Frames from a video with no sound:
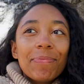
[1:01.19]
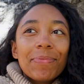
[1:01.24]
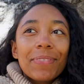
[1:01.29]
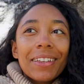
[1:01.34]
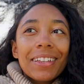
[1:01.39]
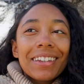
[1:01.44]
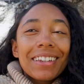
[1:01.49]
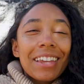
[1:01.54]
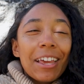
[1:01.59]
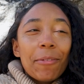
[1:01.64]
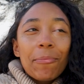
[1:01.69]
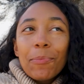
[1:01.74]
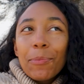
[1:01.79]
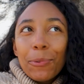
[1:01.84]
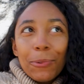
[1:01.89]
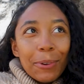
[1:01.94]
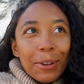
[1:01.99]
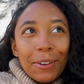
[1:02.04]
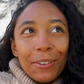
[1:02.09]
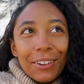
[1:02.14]
a
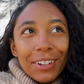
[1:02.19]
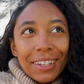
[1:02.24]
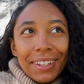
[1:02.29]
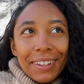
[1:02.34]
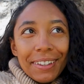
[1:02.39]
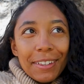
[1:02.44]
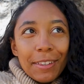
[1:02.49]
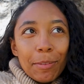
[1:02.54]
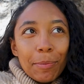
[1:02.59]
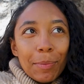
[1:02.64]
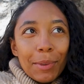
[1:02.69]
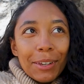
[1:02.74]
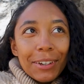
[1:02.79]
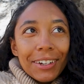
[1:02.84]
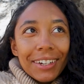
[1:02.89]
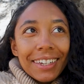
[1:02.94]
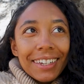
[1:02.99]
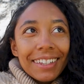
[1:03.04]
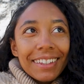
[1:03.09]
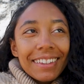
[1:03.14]
temporary
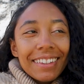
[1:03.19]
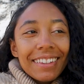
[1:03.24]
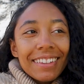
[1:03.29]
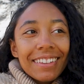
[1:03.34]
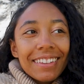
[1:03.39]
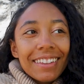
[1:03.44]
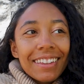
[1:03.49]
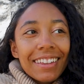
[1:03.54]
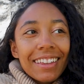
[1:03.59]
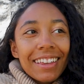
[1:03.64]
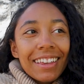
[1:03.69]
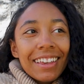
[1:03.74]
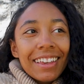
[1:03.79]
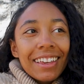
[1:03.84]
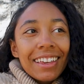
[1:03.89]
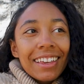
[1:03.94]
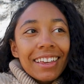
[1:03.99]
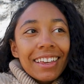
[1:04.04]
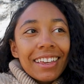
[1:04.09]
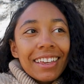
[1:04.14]
experience
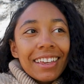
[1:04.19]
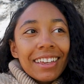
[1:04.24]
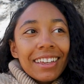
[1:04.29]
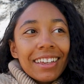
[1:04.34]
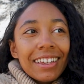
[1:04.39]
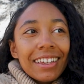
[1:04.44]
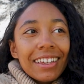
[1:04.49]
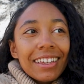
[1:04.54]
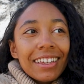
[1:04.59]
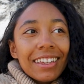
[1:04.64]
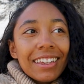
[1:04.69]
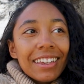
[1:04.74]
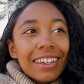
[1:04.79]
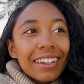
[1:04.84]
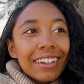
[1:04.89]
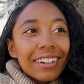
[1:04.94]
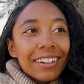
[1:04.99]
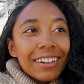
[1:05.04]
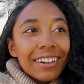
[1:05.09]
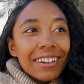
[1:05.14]

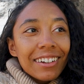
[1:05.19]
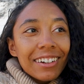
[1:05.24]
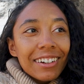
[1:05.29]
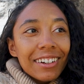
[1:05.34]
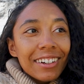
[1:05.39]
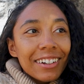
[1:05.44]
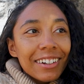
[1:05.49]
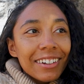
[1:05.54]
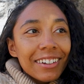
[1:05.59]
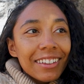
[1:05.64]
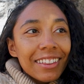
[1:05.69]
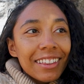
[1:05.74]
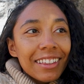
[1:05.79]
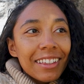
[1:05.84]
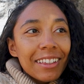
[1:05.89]
here on earth,